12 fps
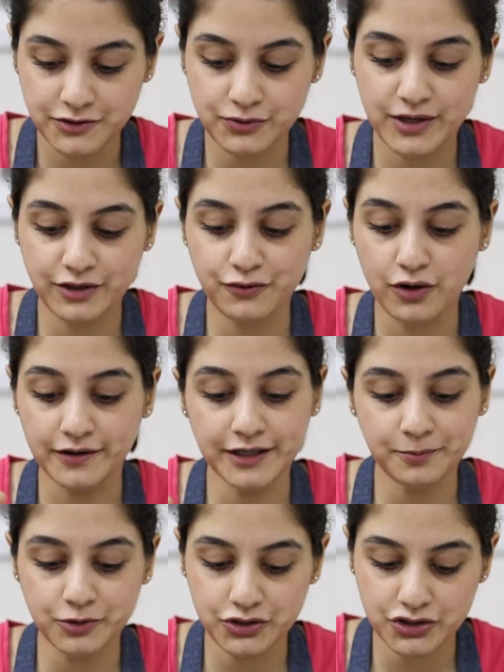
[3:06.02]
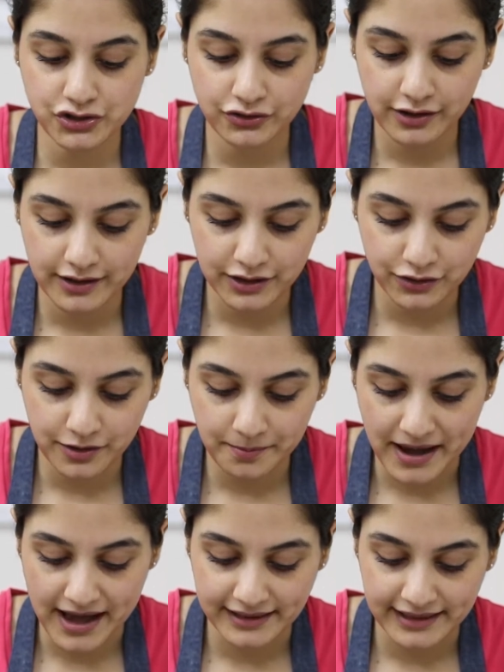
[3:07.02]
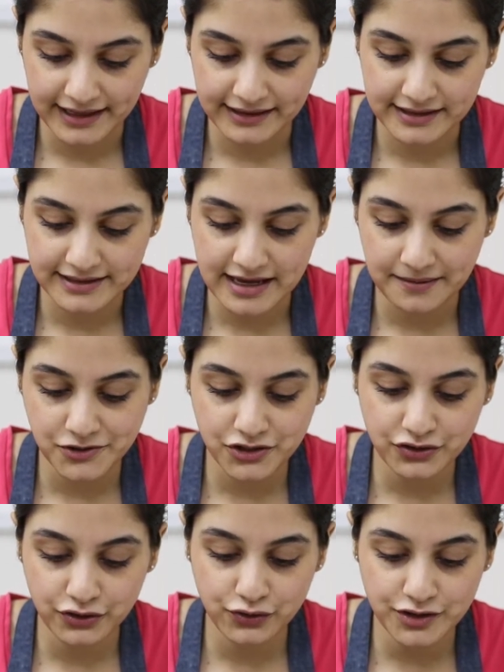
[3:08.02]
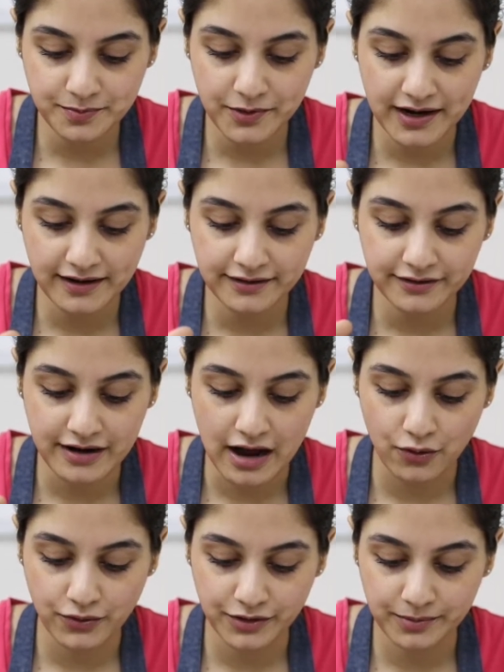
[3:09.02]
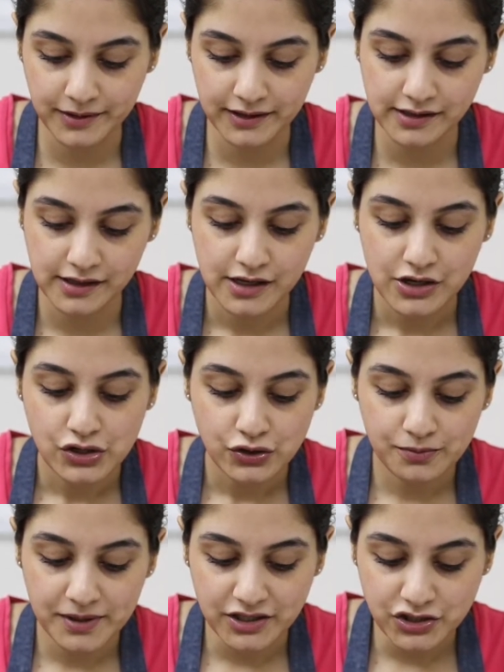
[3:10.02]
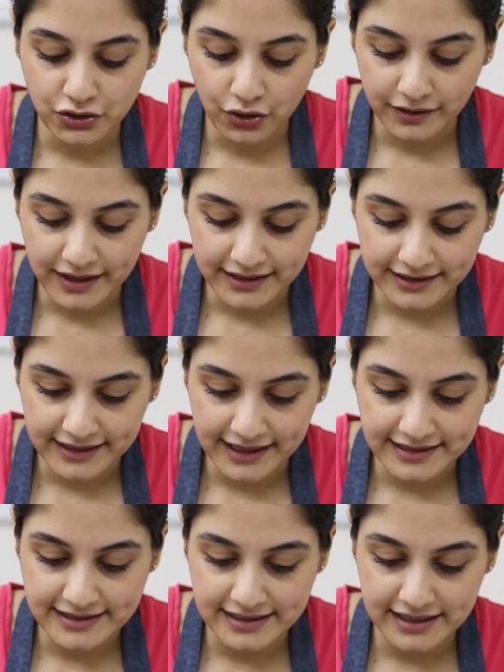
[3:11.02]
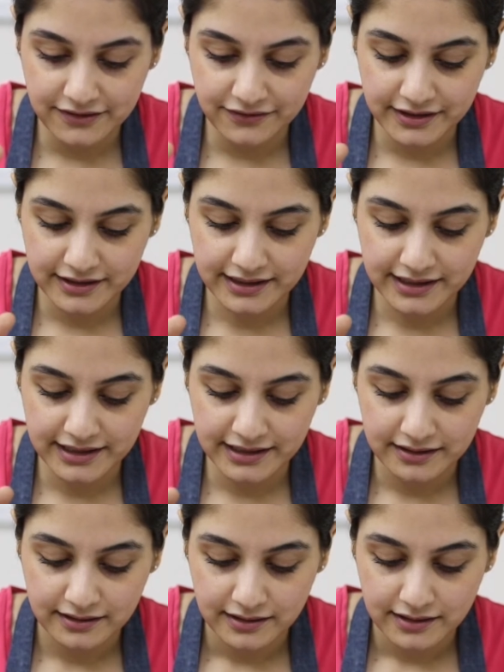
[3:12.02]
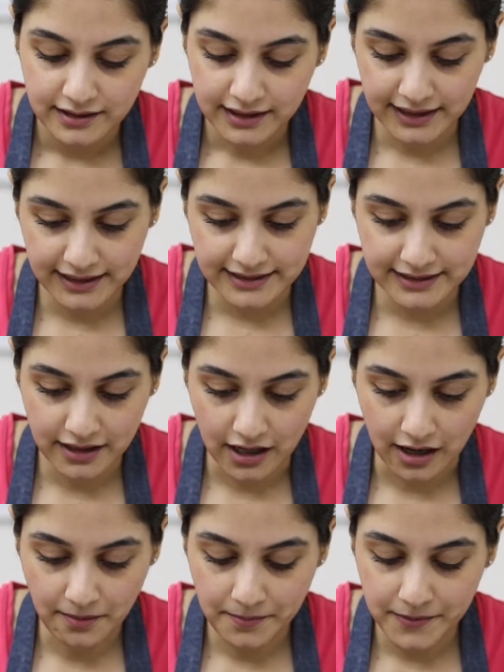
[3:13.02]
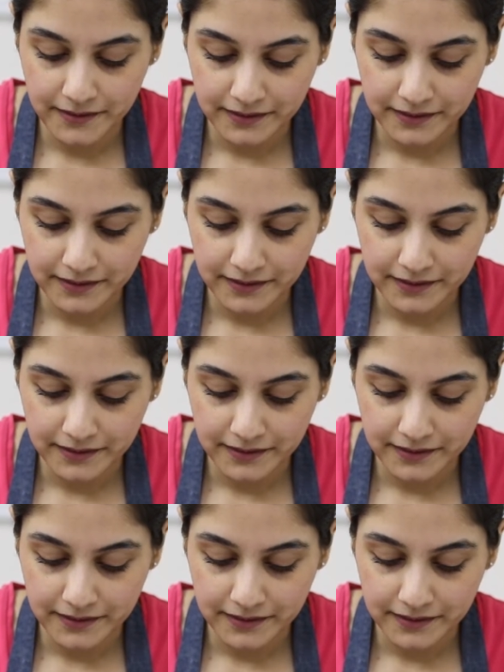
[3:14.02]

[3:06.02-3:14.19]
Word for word: So when you've already put your sugar into the pan like this, I'm just going to spread it around a bit to make sure that it gets evenly heated up.